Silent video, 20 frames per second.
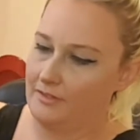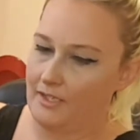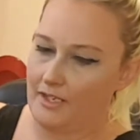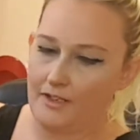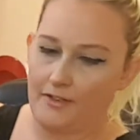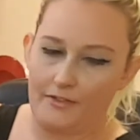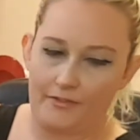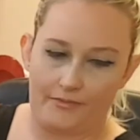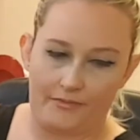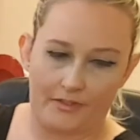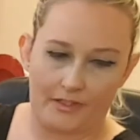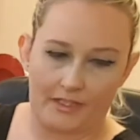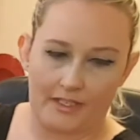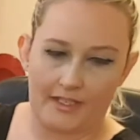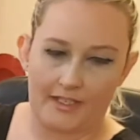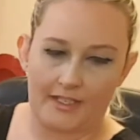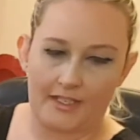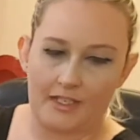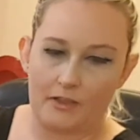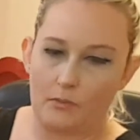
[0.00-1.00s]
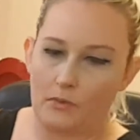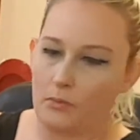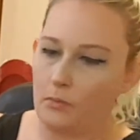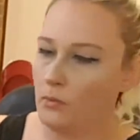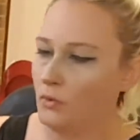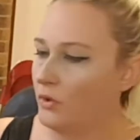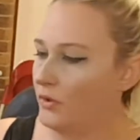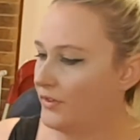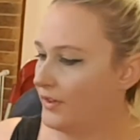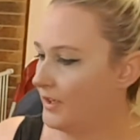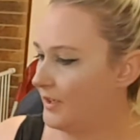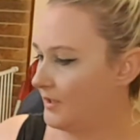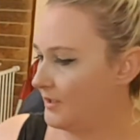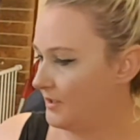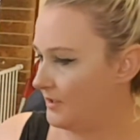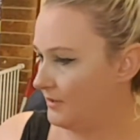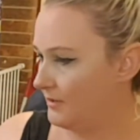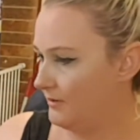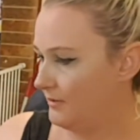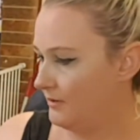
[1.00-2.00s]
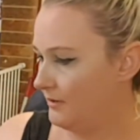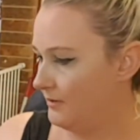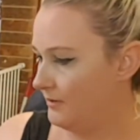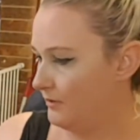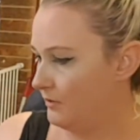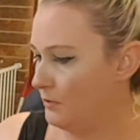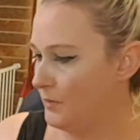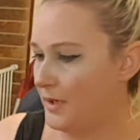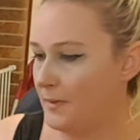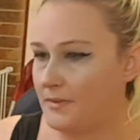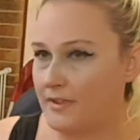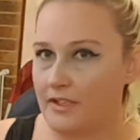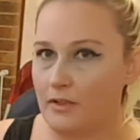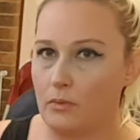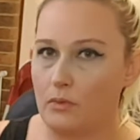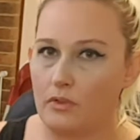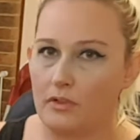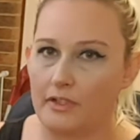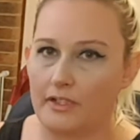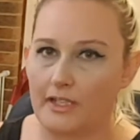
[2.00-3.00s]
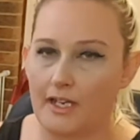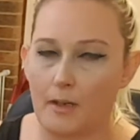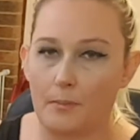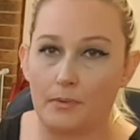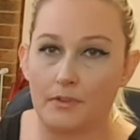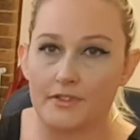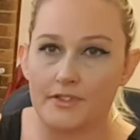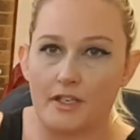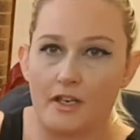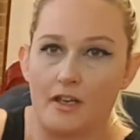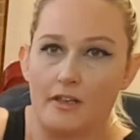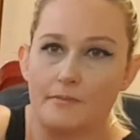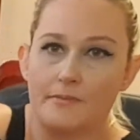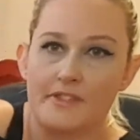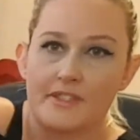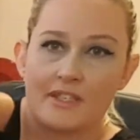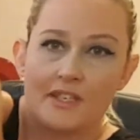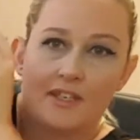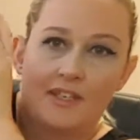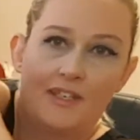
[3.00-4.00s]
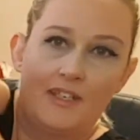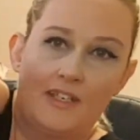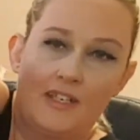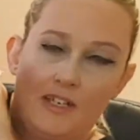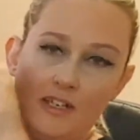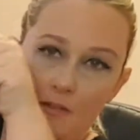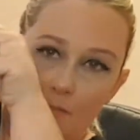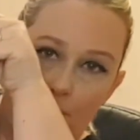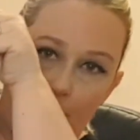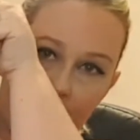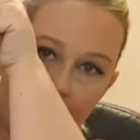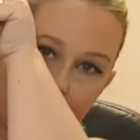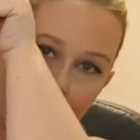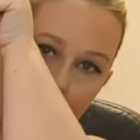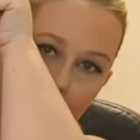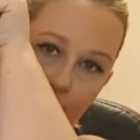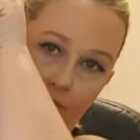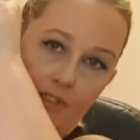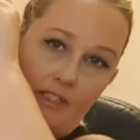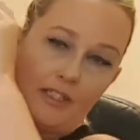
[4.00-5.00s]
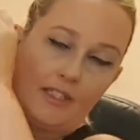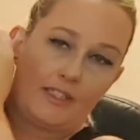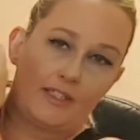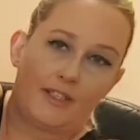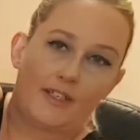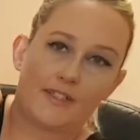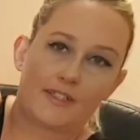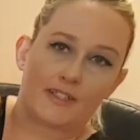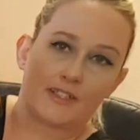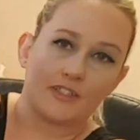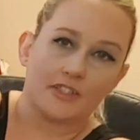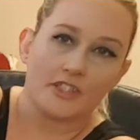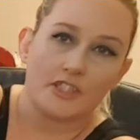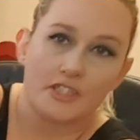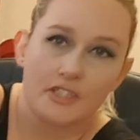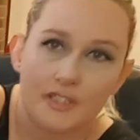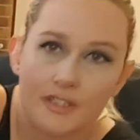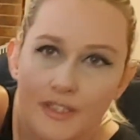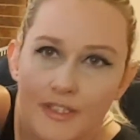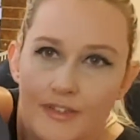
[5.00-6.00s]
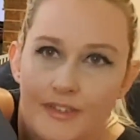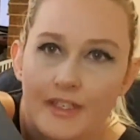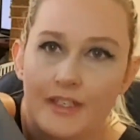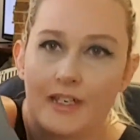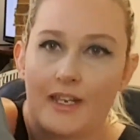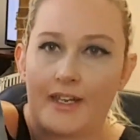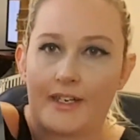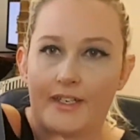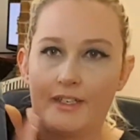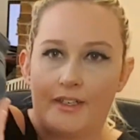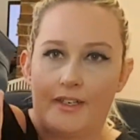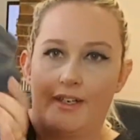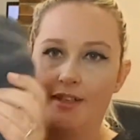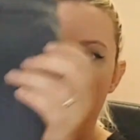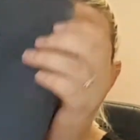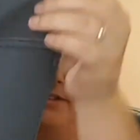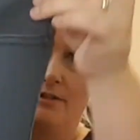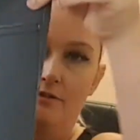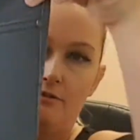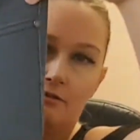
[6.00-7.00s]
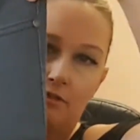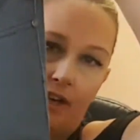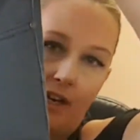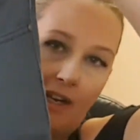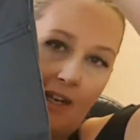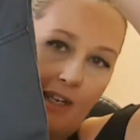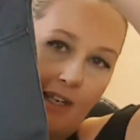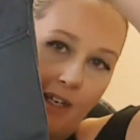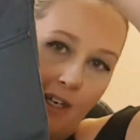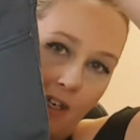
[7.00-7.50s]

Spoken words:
I don't feel like anyone wore these, or maybe they wore it a couple of times, but they're in really nice condition and they're like a nice grey